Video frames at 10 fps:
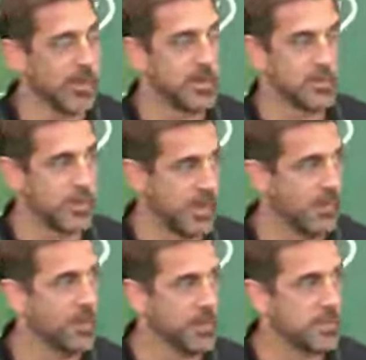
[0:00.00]
because we're now
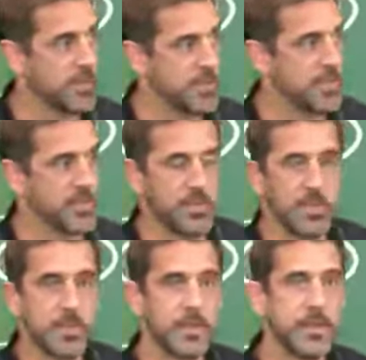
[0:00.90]
we're in this position.
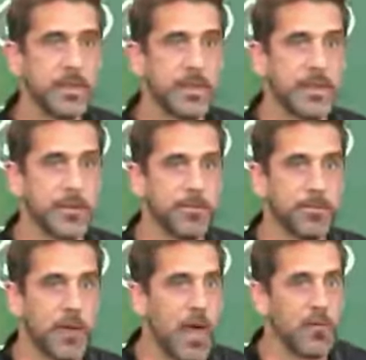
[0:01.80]
Um,
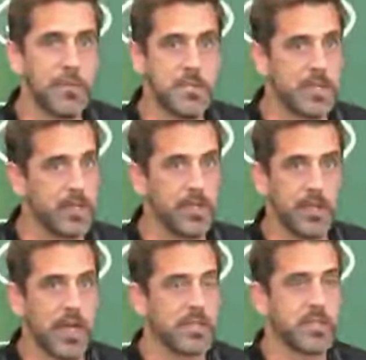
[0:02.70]
obviously,
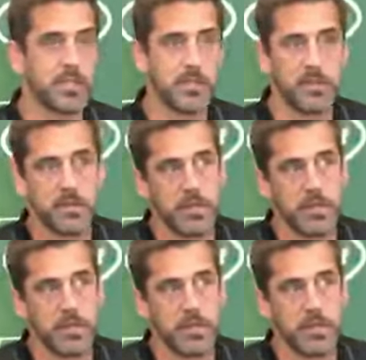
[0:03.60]
that's